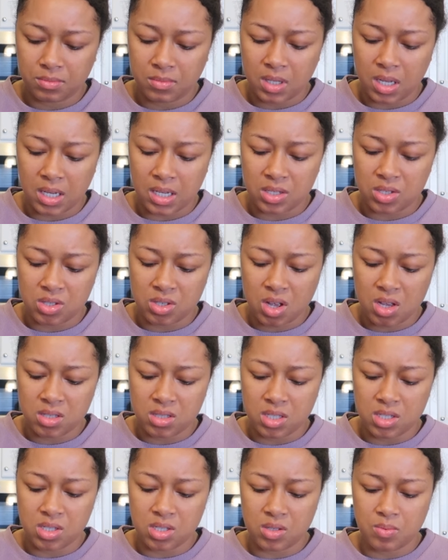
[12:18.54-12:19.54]
like a sauce
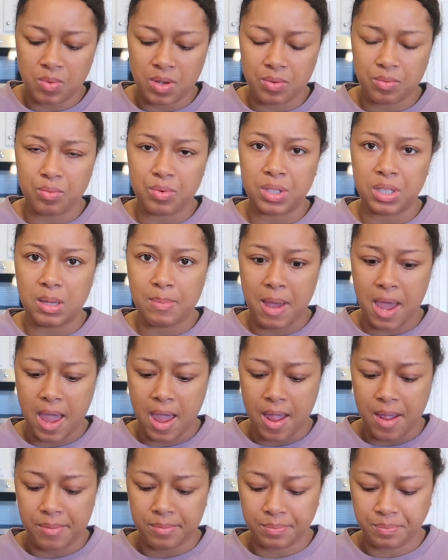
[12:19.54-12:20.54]
that just went really
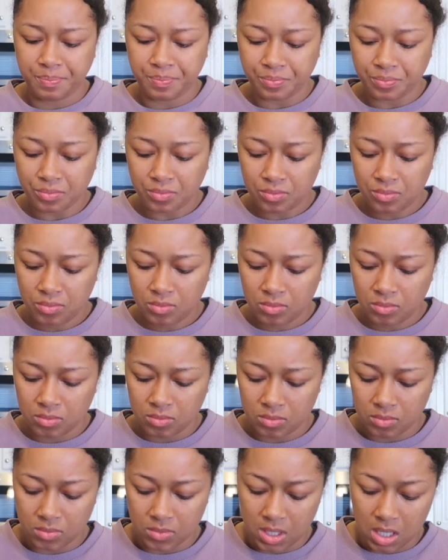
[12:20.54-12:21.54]
bad. Mm -hmm.
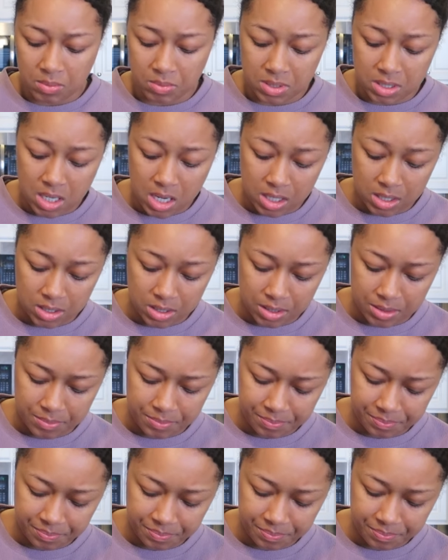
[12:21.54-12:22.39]
That was not good.